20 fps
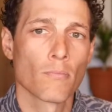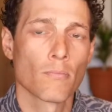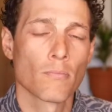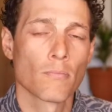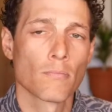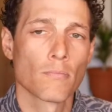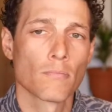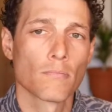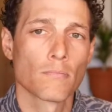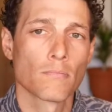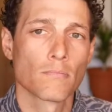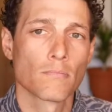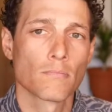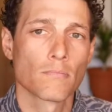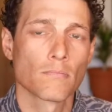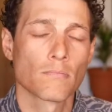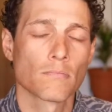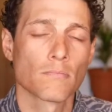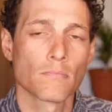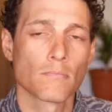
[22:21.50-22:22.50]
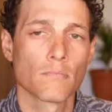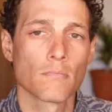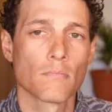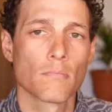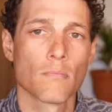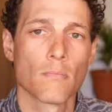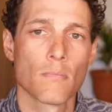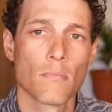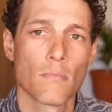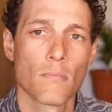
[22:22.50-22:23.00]

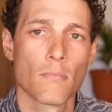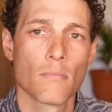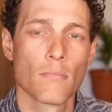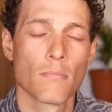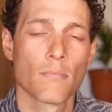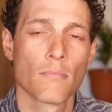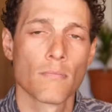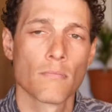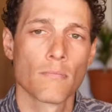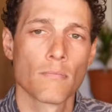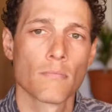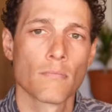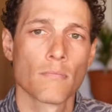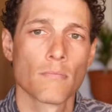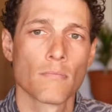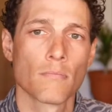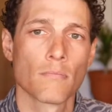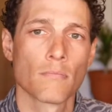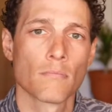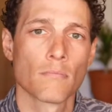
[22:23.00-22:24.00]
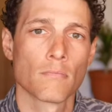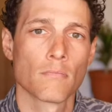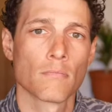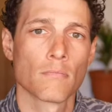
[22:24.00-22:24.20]
(silent)